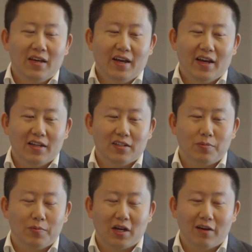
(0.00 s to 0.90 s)
and
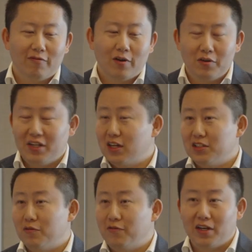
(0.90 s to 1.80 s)
people have a very
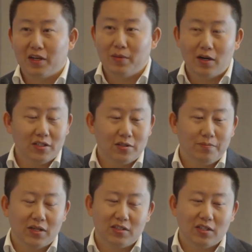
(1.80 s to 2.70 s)
negative feeling about it.
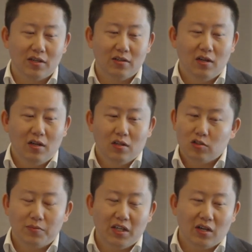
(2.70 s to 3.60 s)
But
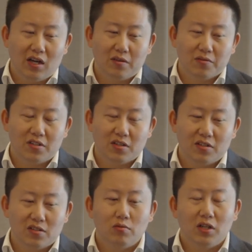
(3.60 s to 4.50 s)
to me, I don't think
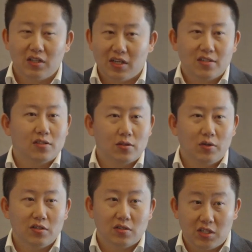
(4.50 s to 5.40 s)
it's really
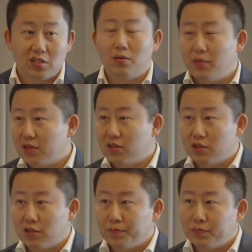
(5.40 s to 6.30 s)
necessary. It's just a method.
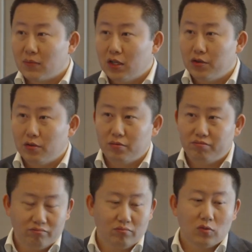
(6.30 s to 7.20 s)
You
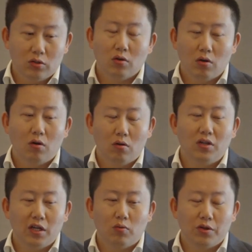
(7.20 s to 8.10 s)

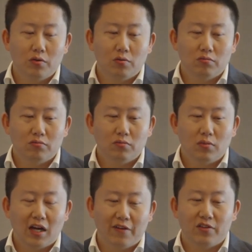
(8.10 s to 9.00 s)
only when you
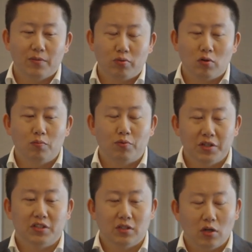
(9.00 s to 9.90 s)
have the
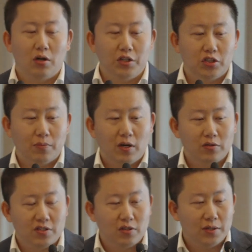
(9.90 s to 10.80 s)
appropriate knowledge
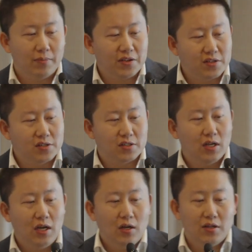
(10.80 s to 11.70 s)
about certain methods,
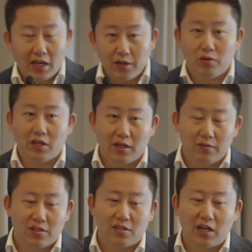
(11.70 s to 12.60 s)
then you can
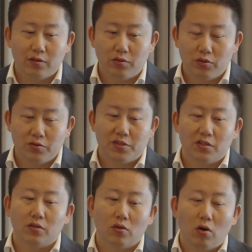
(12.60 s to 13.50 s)
decide to use
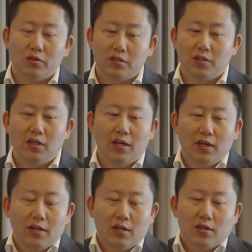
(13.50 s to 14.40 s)
it or not.
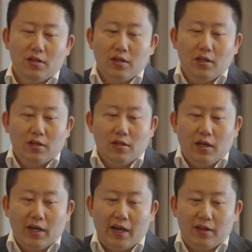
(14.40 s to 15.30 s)

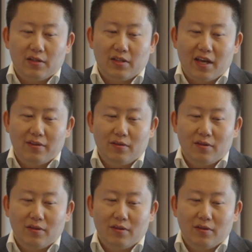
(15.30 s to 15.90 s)
And then